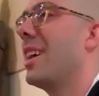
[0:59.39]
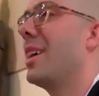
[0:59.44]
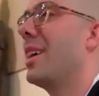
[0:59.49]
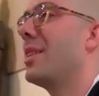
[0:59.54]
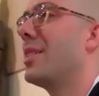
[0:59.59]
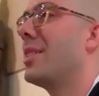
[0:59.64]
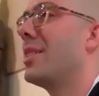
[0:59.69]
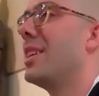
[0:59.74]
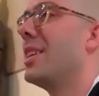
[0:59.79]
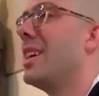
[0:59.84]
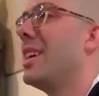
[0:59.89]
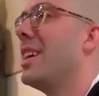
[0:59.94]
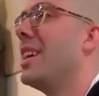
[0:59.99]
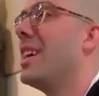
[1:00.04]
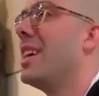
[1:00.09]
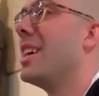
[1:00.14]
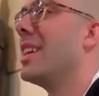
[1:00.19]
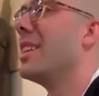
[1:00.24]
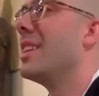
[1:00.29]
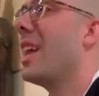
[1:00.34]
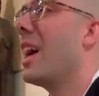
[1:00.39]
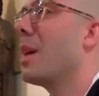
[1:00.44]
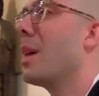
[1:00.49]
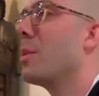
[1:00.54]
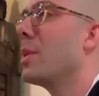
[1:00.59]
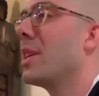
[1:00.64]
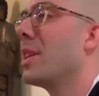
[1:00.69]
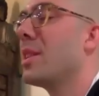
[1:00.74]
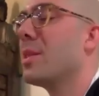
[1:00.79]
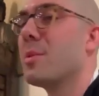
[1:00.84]
now,
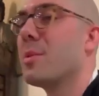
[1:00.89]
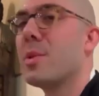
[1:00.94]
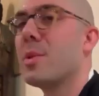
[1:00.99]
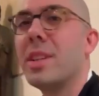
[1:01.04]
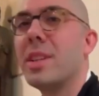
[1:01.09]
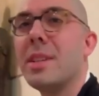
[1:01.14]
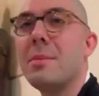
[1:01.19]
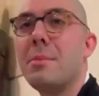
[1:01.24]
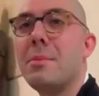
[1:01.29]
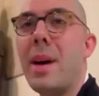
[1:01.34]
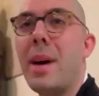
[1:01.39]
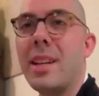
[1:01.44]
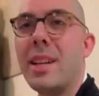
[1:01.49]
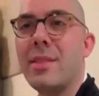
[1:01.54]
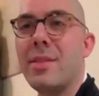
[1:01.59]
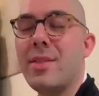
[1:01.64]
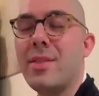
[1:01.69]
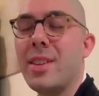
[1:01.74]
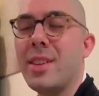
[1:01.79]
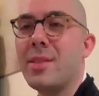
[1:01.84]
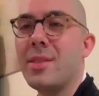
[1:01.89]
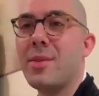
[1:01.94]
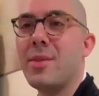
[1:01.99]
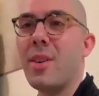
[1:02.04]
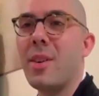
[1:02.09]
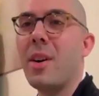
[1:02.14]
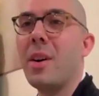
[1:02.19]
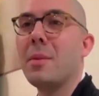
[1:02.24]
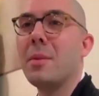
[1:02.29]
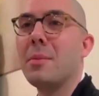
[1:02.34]
that we can really benefit
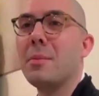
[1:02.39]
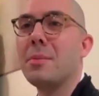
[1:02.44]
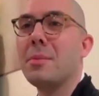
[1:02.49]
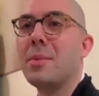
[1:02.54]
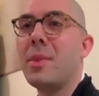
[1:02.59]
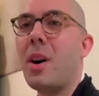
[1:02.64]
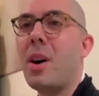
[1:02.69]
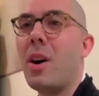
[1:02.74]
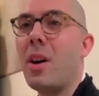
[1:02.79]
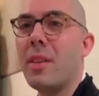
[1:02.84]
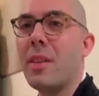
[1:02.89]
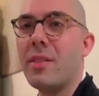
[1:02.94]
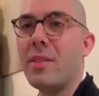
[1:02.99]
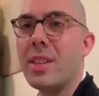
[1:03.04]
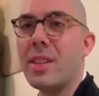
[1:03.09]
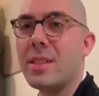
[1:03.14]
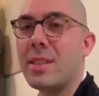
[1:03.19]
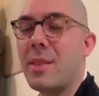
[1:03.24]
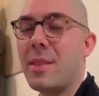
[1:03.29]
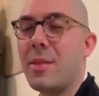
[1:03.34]
from all of these